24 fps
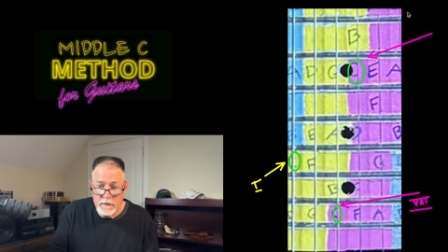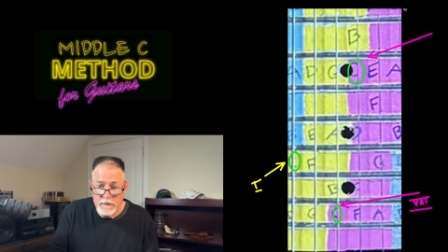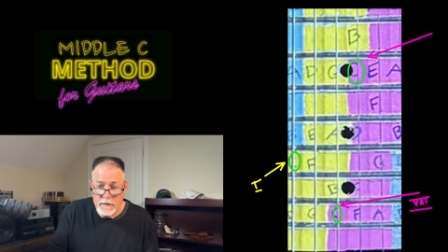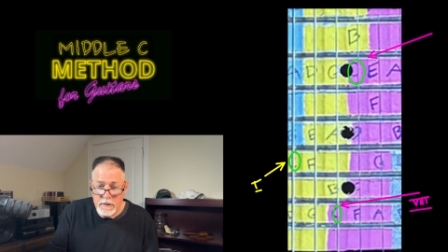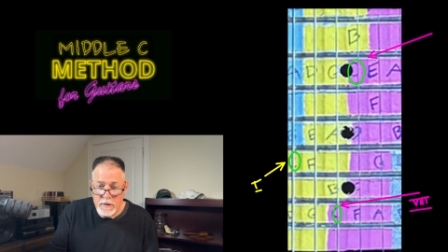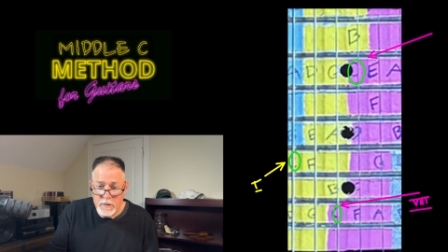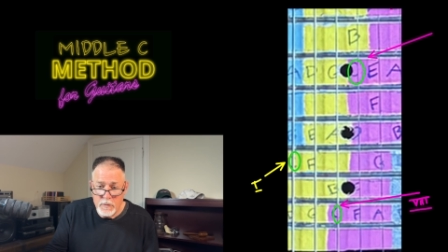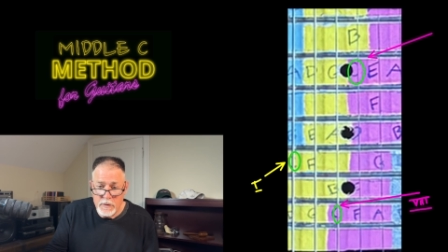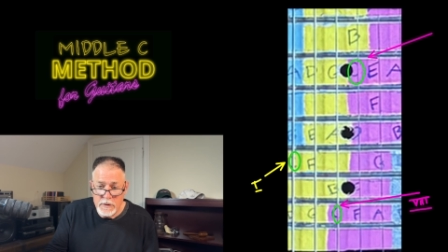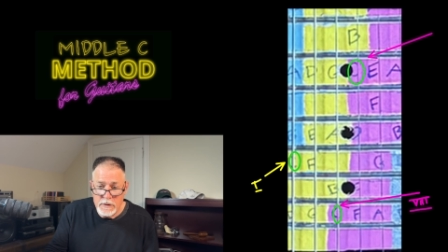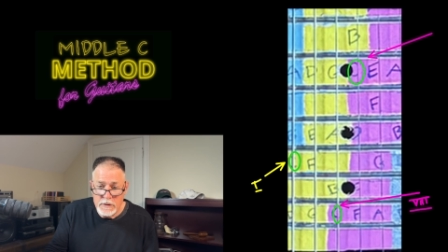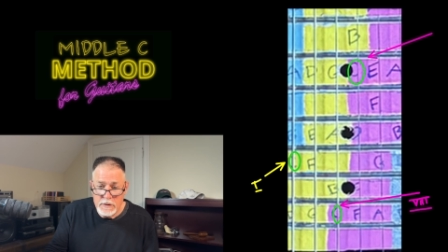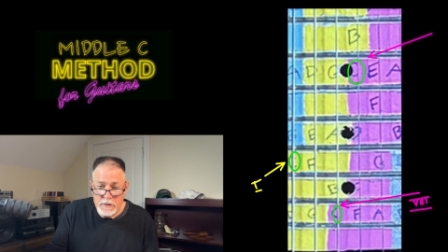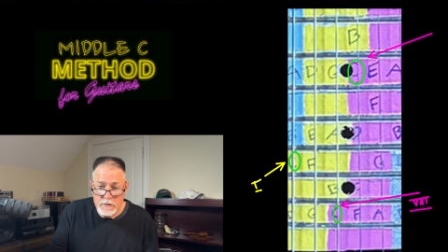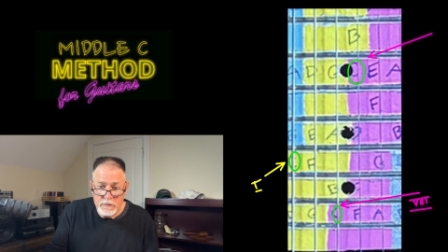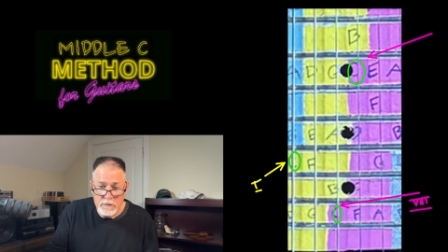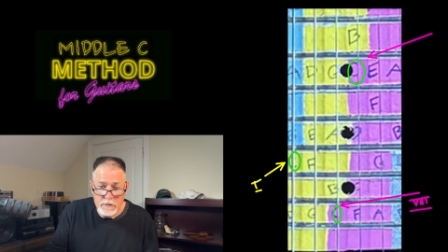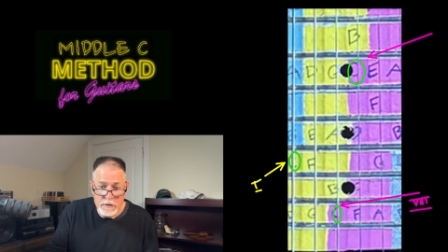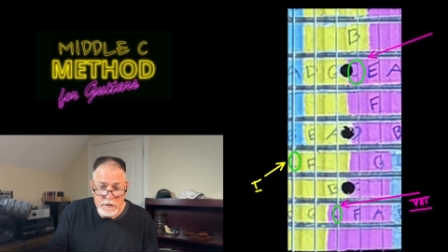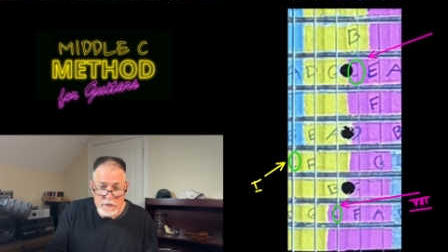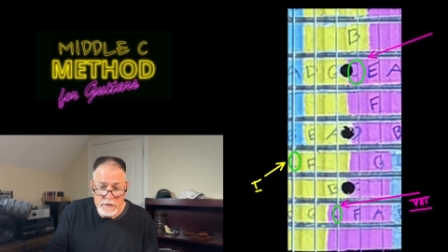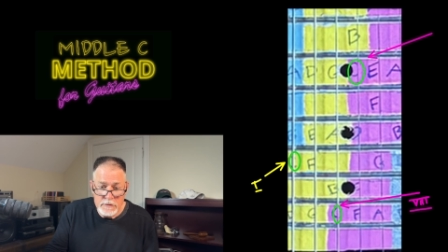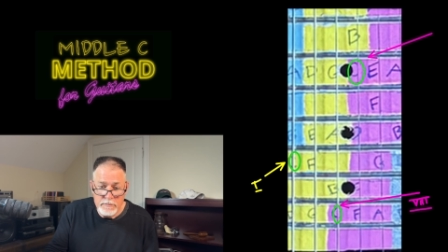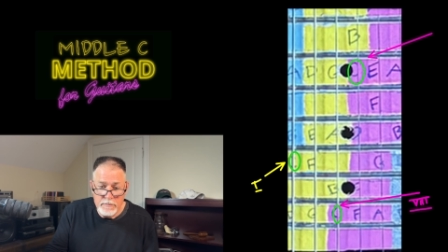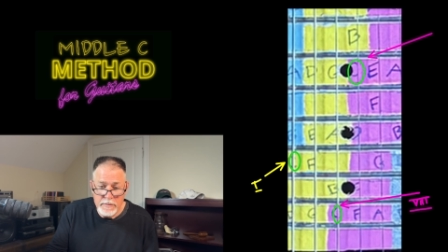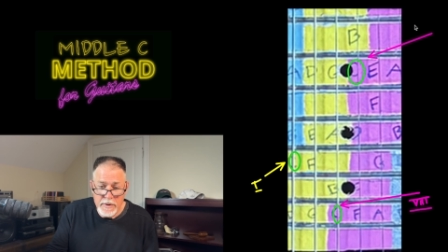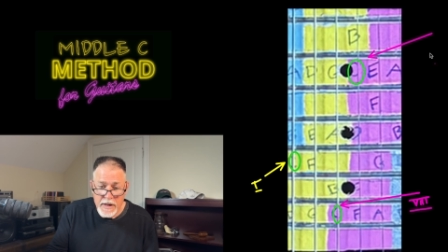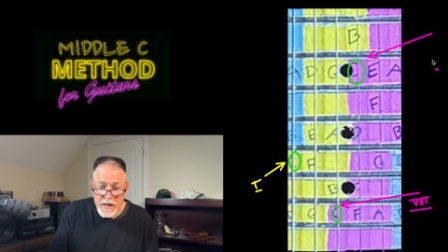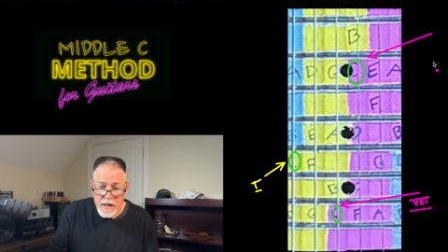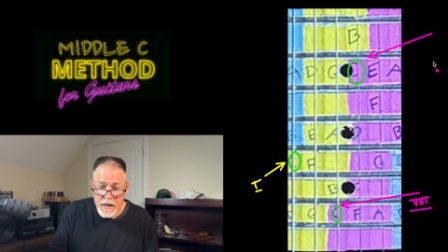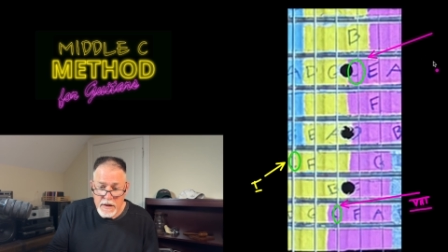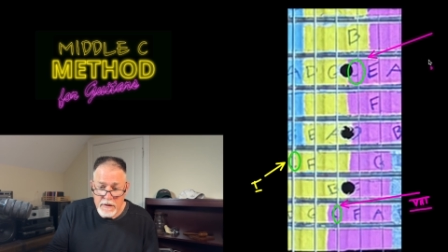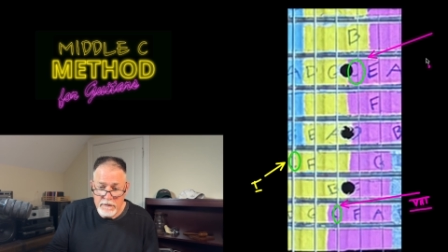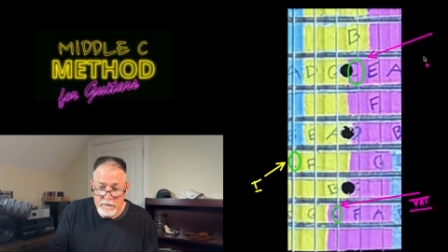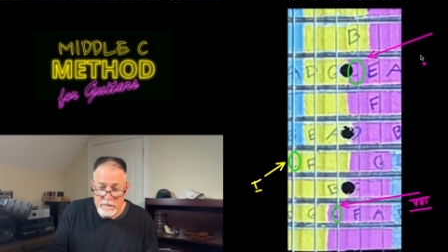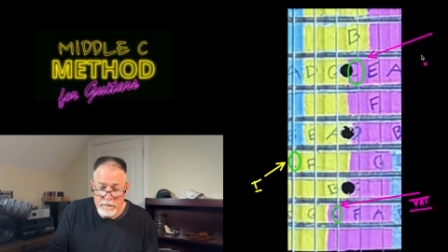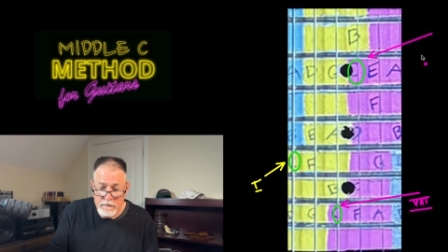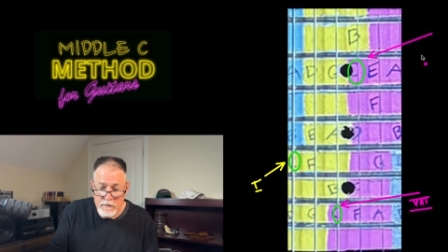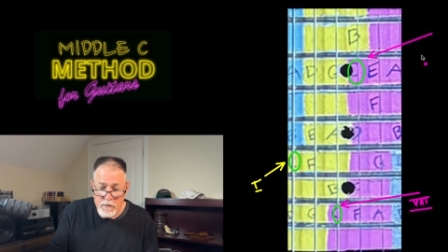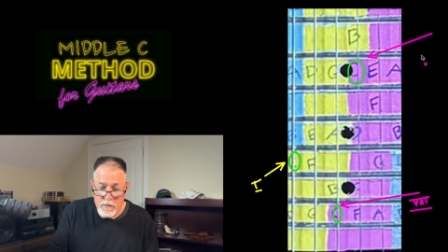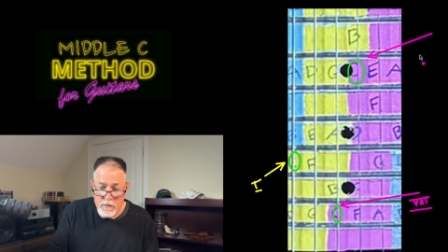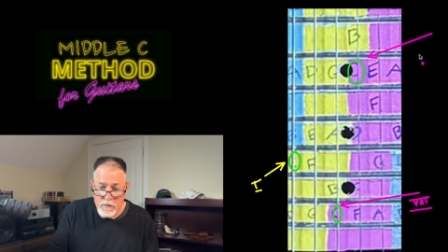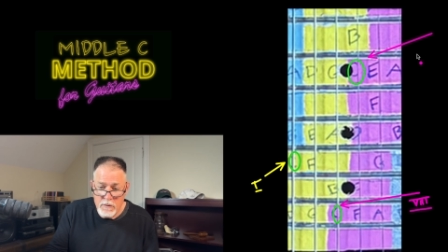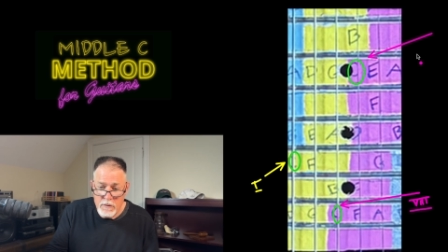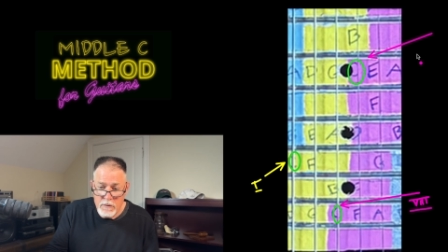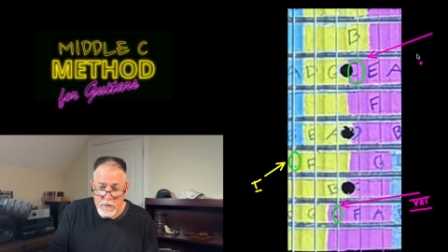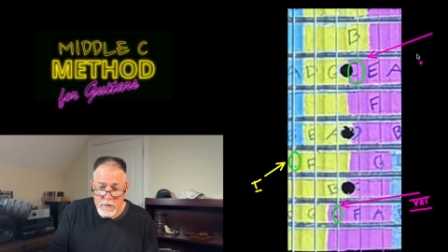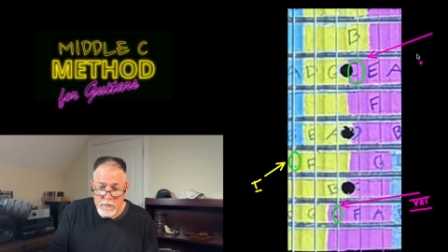that we can reach back
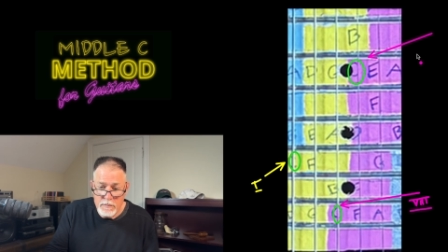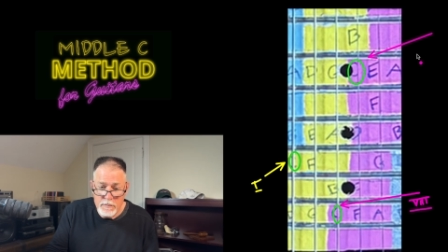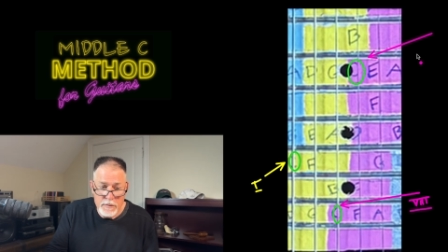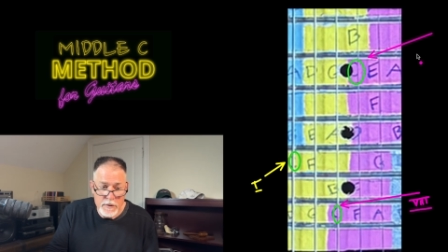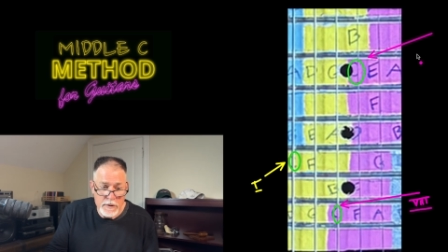for